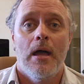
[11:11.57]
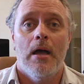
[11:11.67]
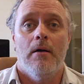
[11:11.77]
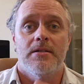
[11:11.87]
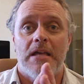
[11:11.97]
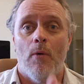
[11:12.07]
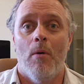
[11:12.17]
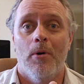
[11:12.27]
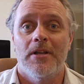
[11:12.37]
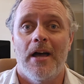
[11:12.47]
Say it one
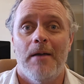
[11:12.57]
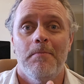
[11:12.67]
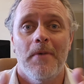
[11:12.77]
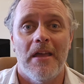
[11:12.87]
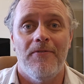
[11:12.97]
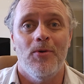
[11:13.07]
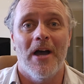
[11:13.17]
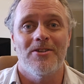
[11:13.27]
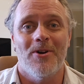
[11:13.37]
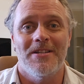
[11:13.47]
more time. If you
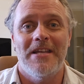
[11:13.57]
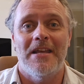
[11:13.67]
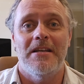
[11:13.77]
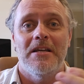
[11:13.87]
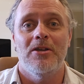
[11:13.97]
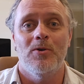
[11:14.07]
guys are attending,